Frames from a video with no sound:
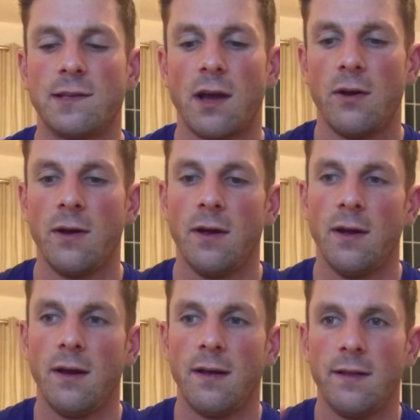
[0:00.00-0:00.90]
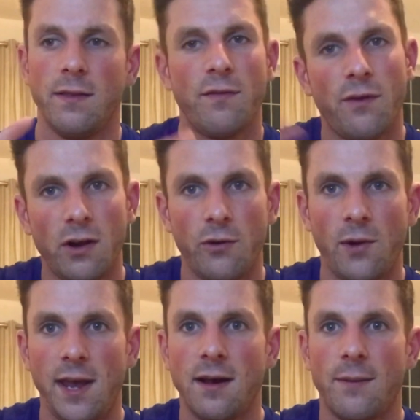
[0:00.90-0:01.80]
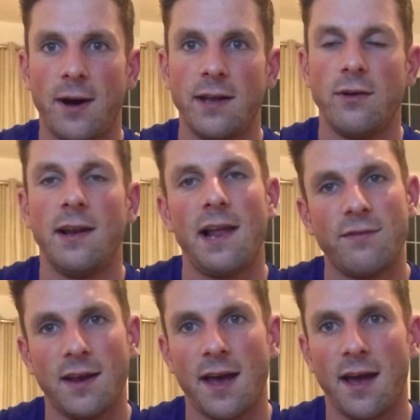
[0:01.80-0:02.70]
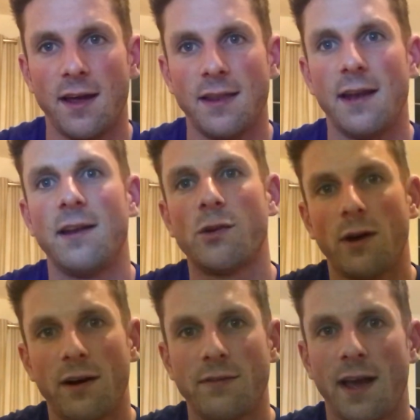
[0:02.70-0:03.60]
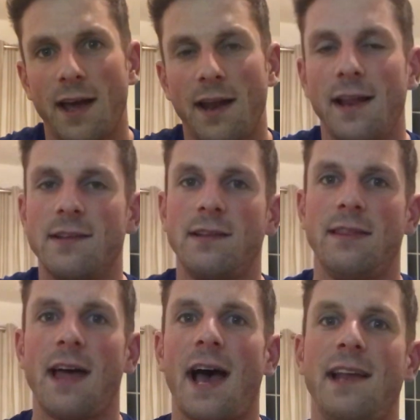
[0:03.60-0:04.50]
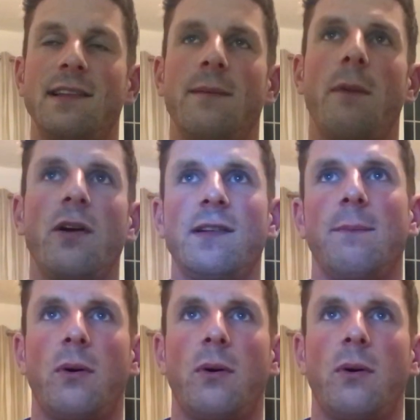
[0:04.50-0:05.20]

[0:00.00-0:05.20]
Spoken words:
So the following week I might do an 11k, then a 12k. And that is the most